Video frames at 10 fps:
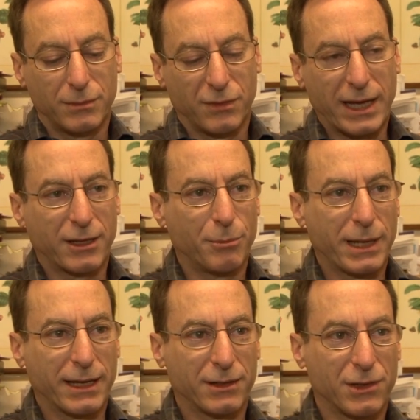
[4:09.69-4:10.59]
vacuum
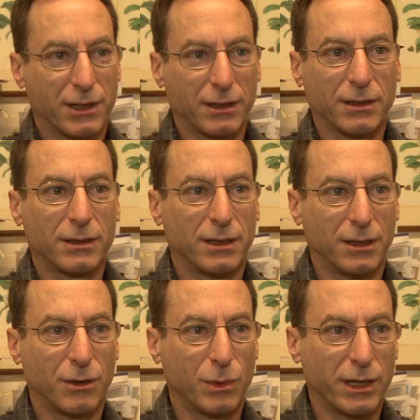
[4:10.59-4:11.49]
packaging,
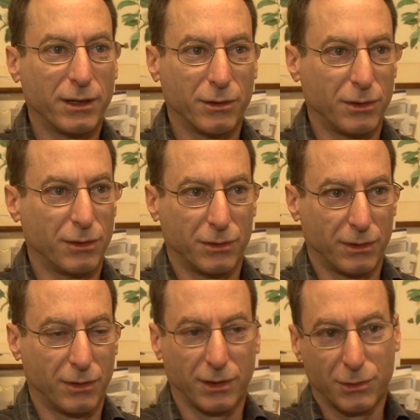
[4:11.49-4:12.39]
the way
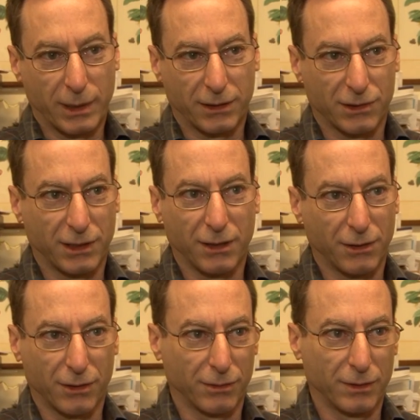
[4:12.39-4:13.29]
you'd expect to see
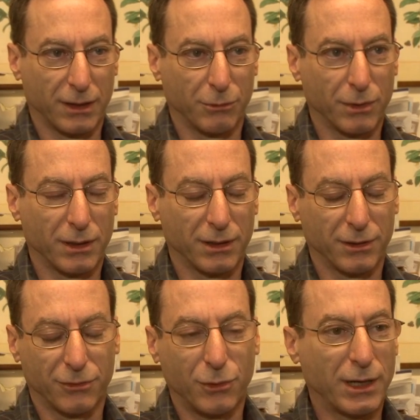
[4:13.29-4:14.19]
other
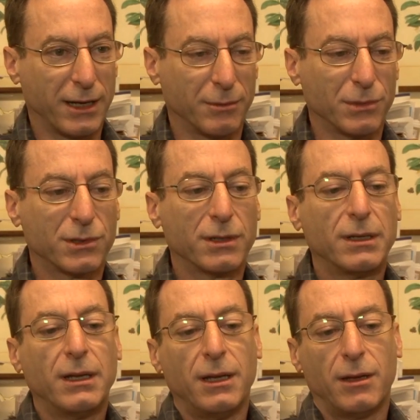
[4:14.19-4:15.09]
food items,
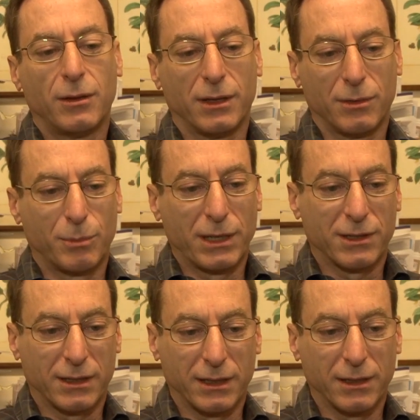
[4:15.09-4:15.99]
that
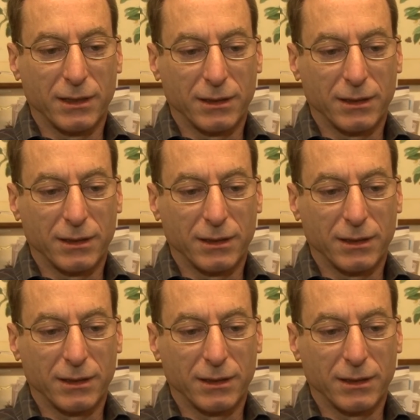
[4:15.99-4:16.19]
basically